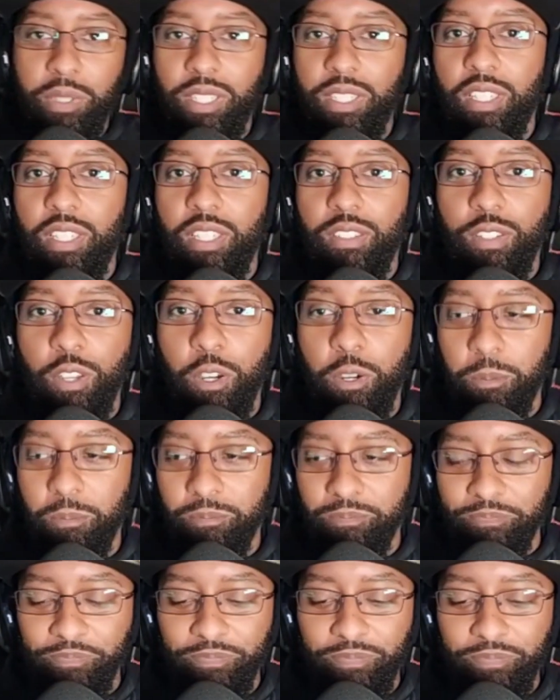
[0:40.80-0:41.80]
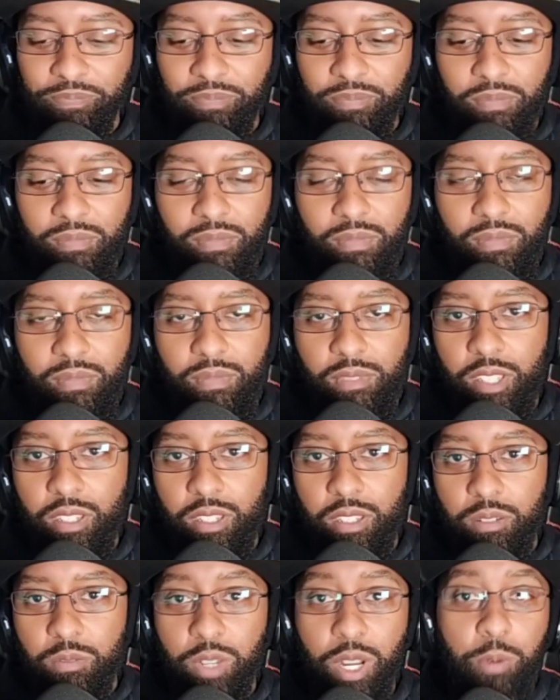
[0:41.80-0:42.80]
So
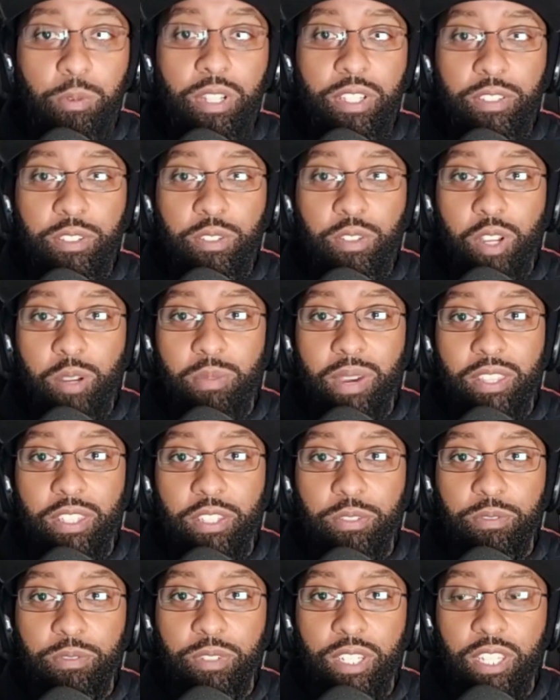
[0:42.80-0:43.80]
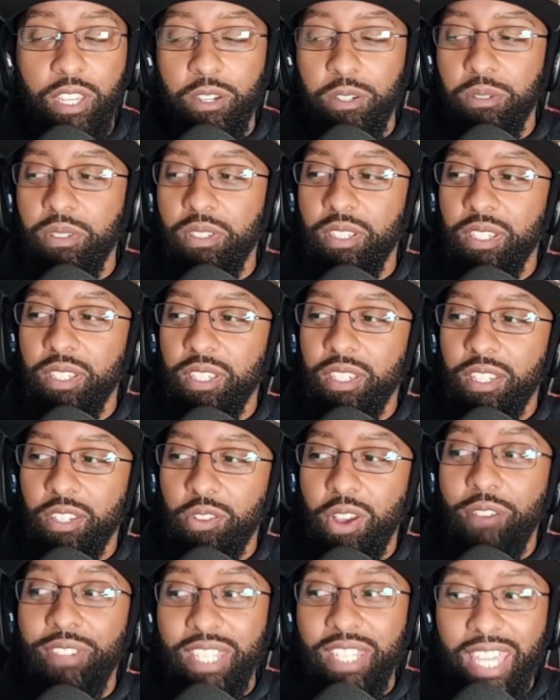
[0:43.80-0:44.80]
what I want to talk about in this video, I don't
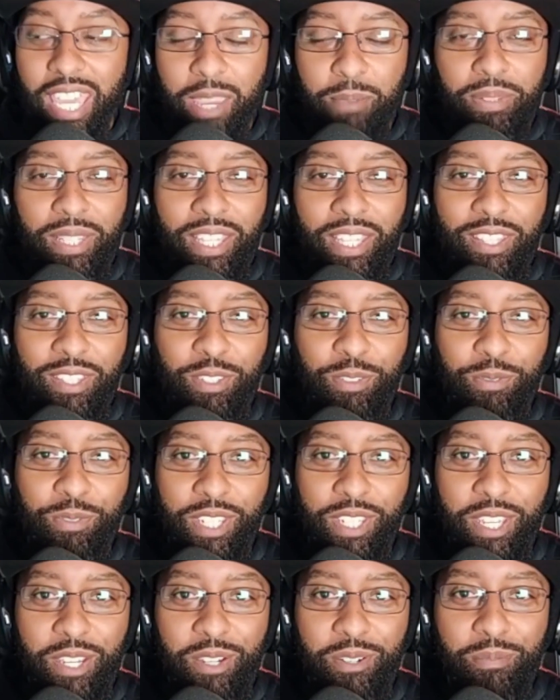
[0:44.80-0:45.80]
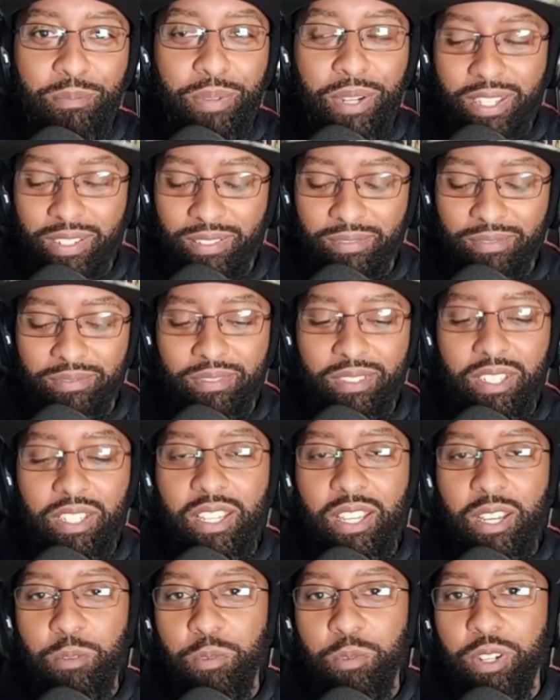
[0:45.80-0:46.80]
have any gameplay in this video, but
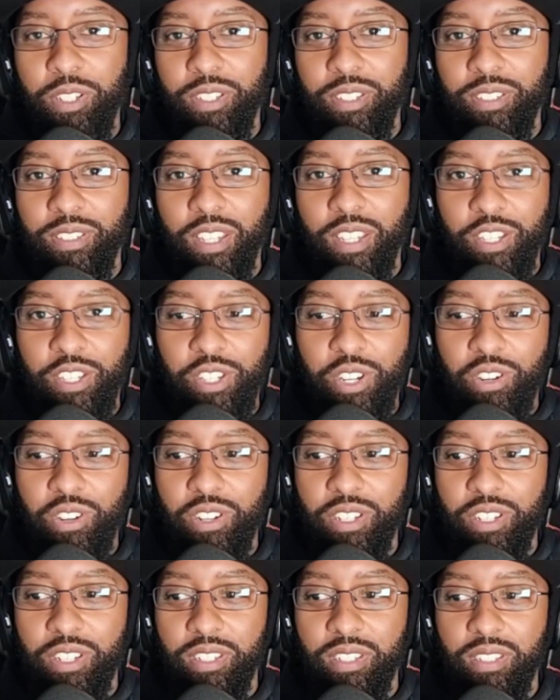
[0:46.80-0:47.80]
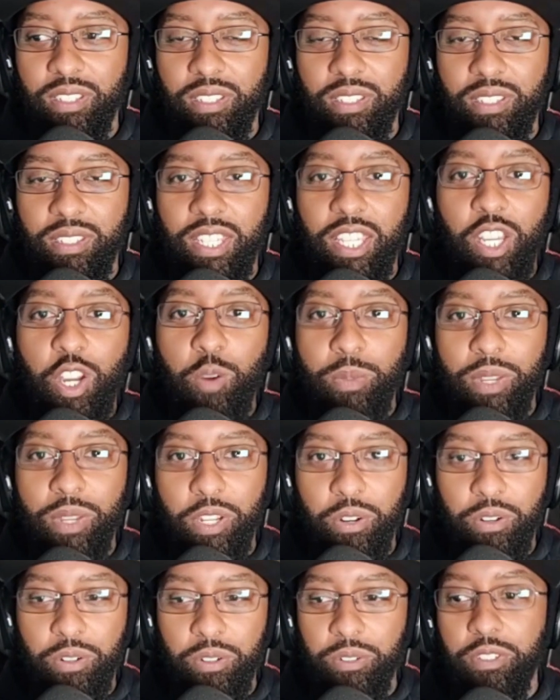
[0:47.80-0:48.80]
I want to touch on Nico
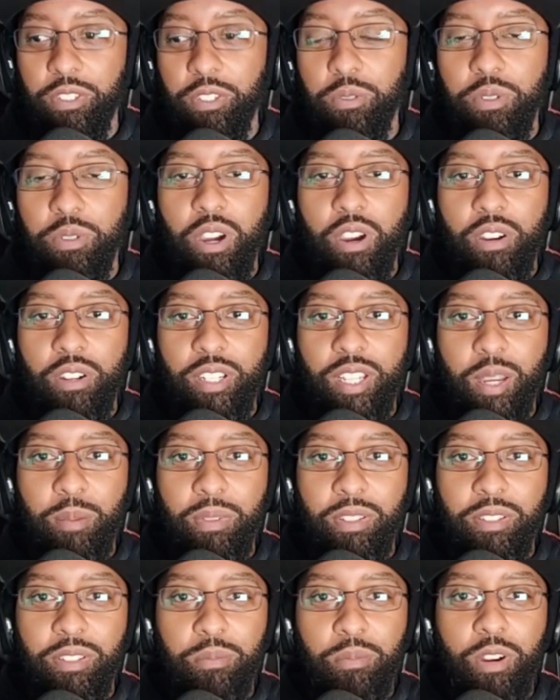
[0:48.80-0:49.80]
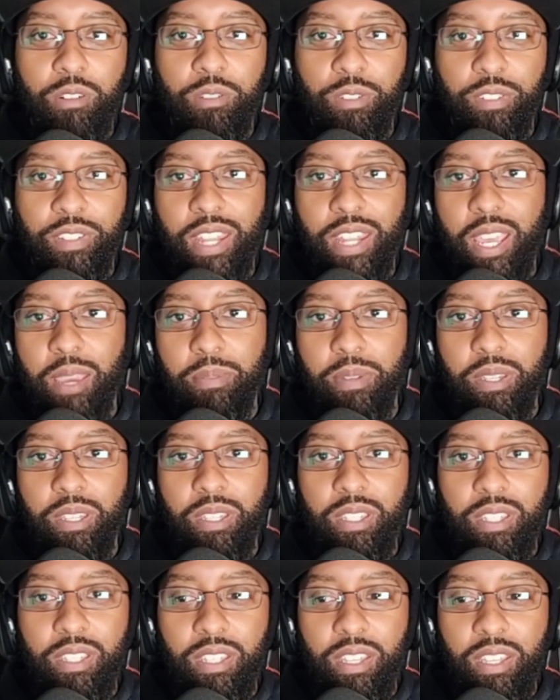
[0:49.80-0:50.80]
Minoru, the new card coming to Marvel Snap
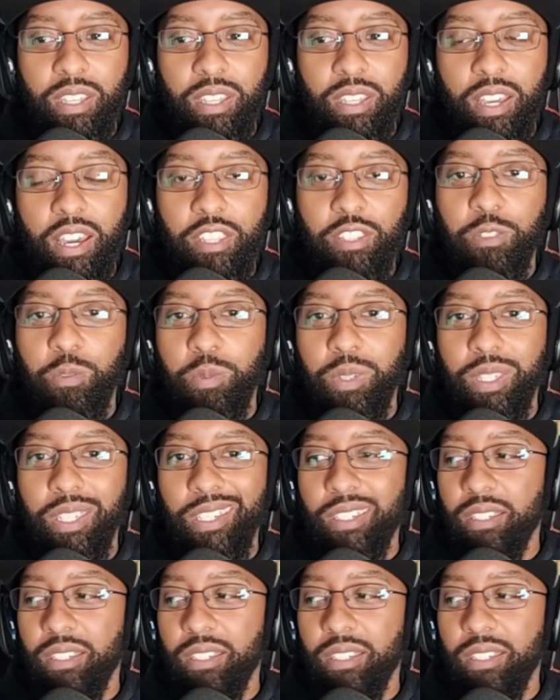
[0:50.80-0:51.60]
this week.